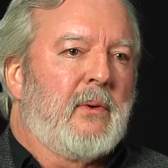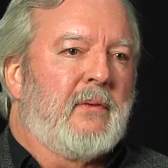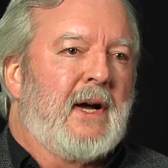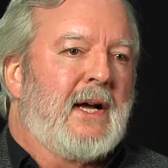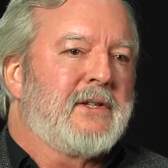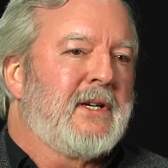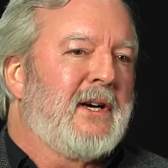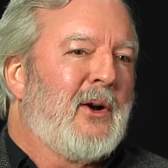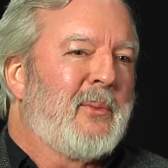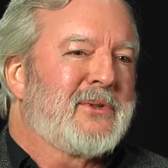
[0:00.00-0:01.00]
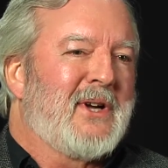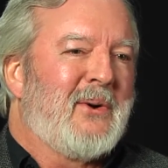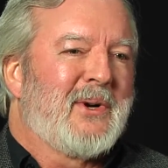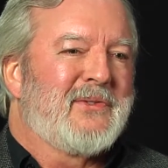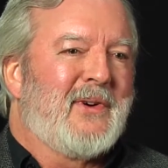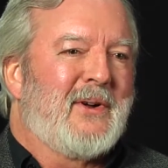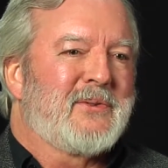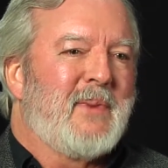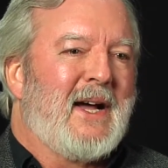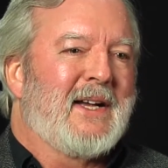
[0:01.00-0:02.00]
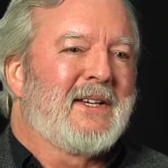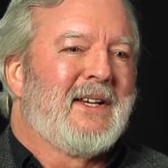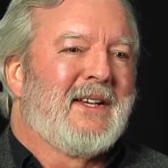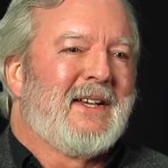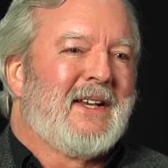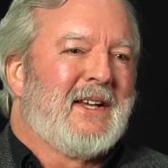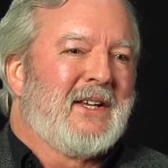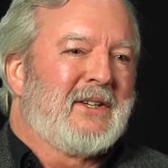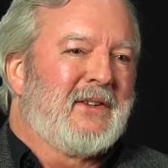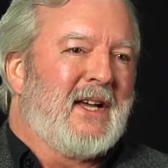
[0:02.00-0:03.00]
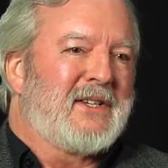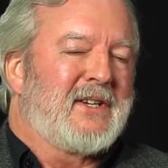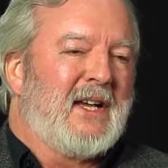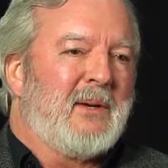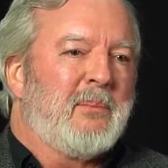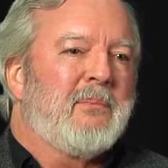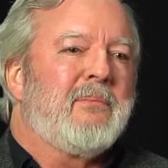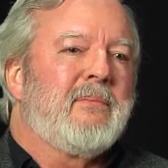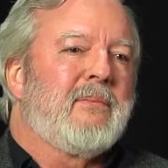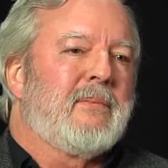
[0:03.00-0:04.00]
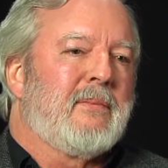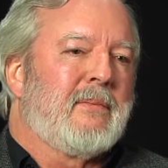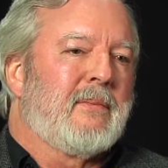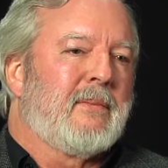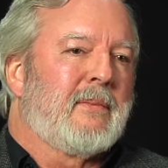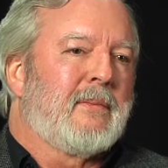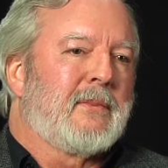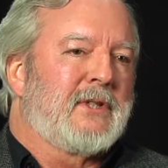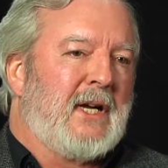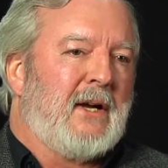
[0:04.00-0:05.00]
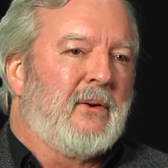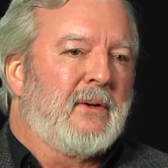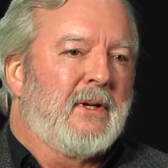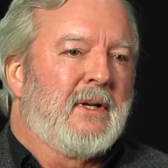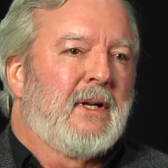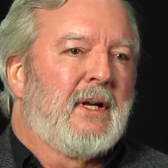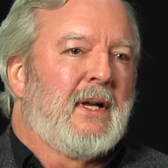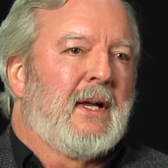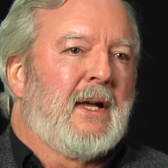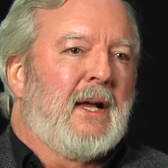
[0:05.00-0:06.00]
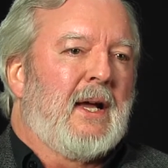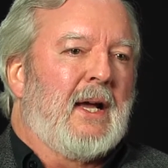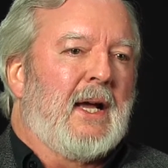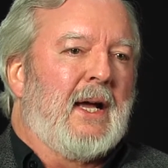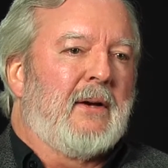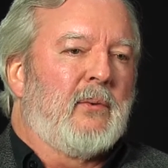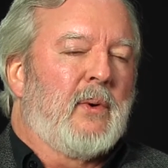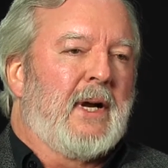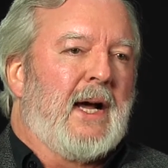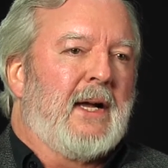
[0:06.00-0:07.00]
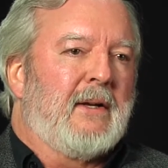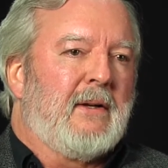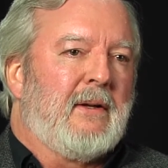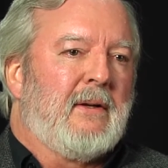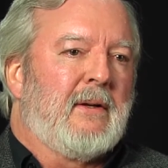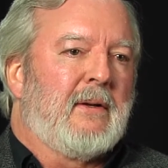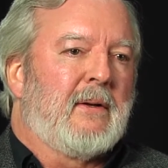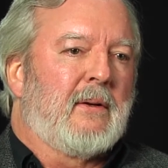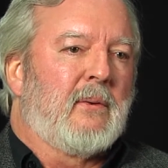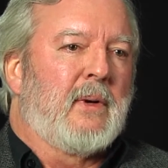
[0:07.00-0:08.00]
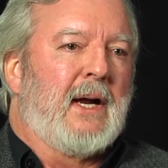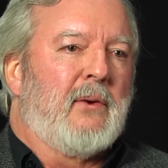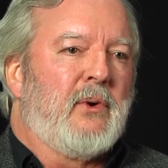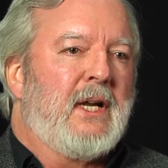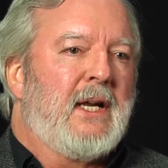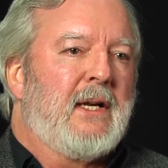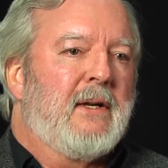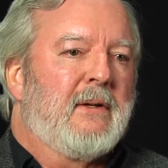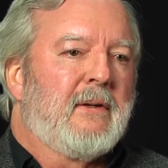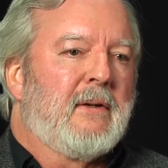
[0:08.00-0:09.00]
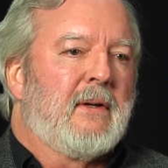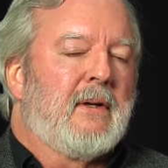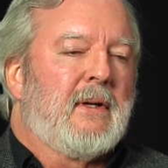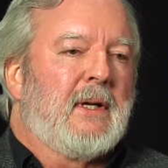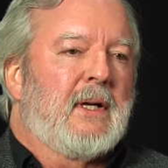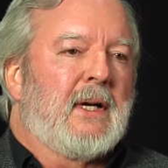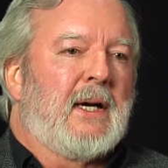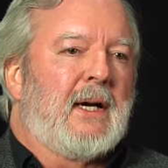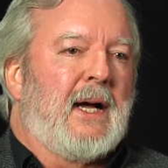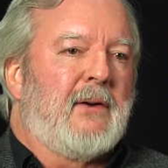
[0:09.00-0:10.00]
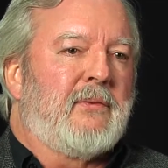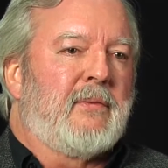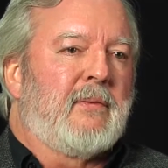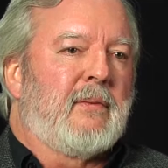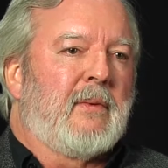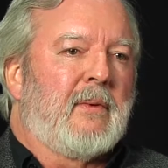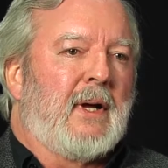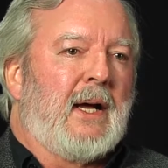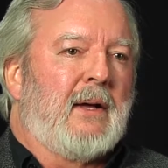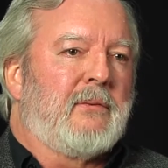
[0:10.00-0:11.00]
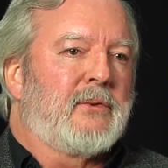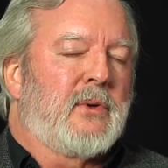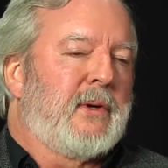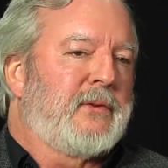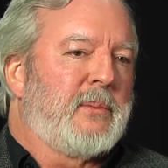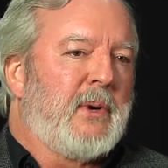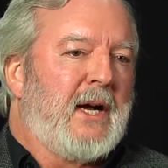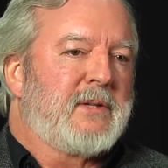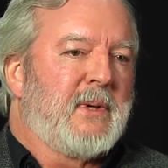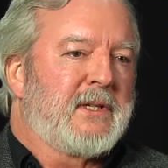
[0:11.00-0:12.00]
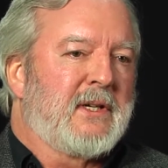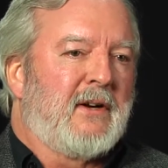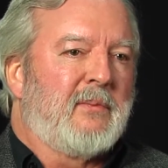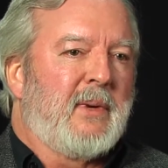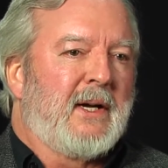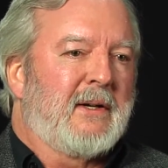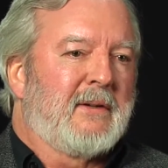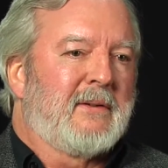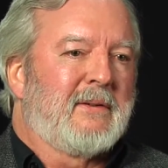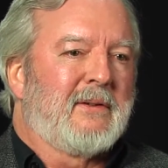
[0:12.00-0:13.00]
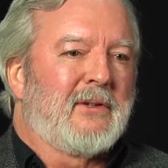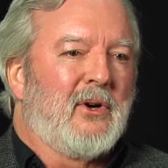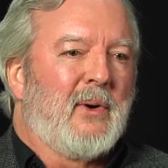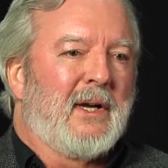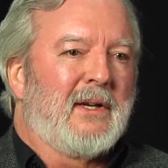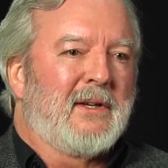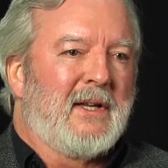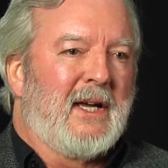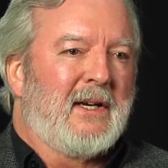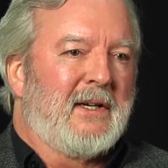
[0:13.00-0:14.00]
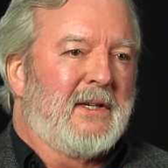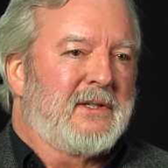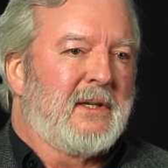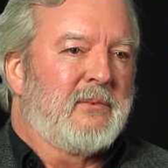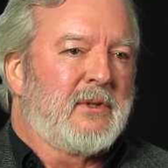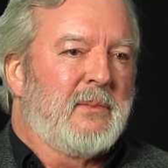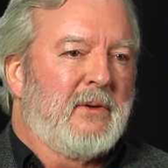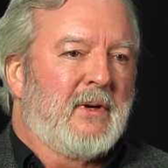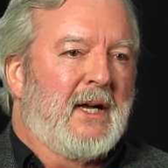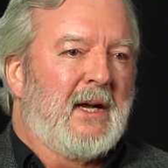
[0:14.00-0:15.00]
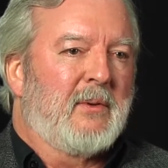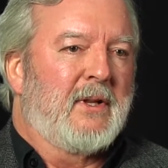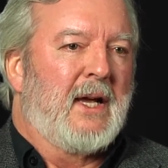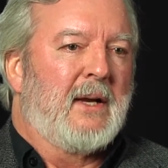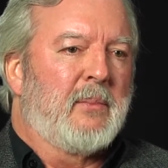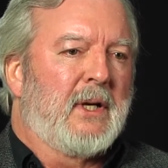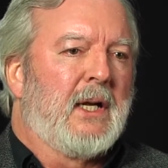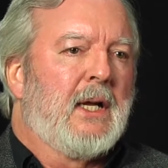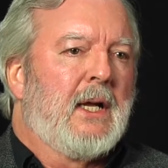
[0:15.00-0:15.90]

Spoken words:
revise, and it almost always falls back to that same sound. And when I read, I've sort of surprised myself by going into that, and it seems to be reliably that. But